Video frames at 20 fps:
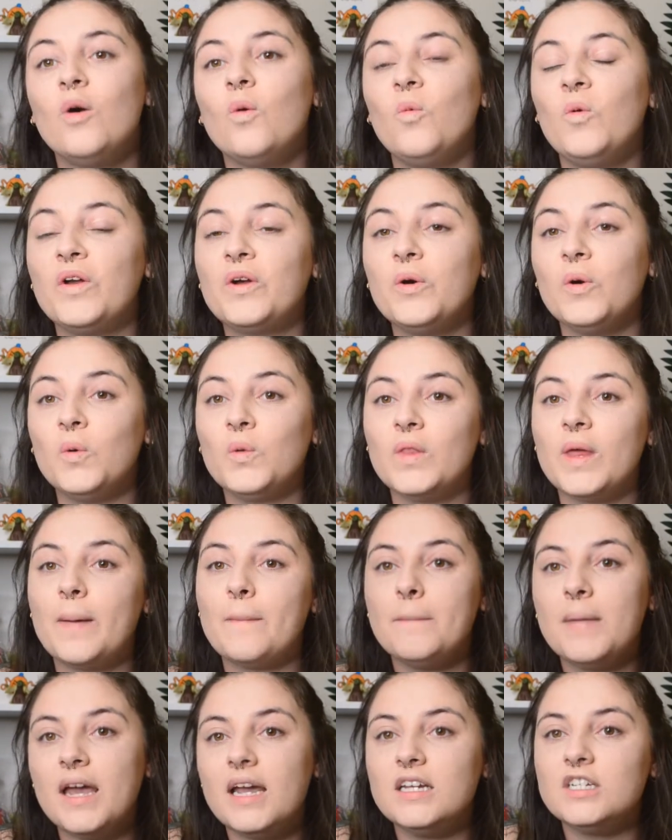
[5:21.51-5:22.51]
We call
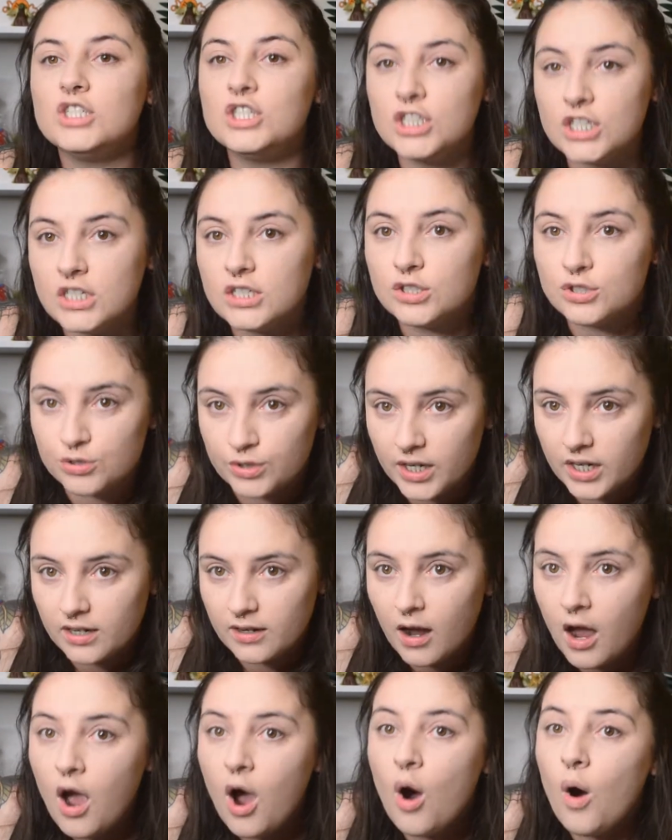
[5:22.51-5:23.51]
them a
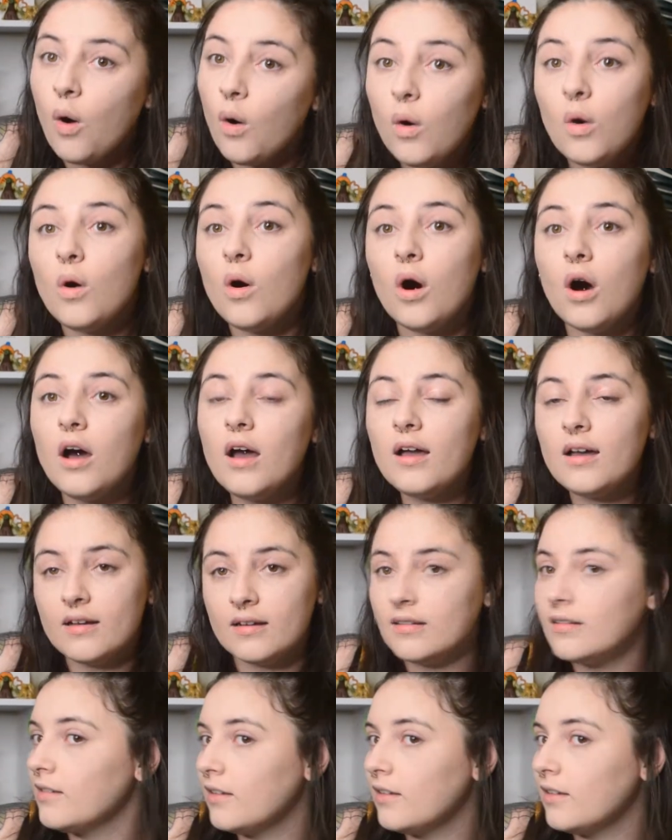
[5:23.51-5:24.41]
G-string or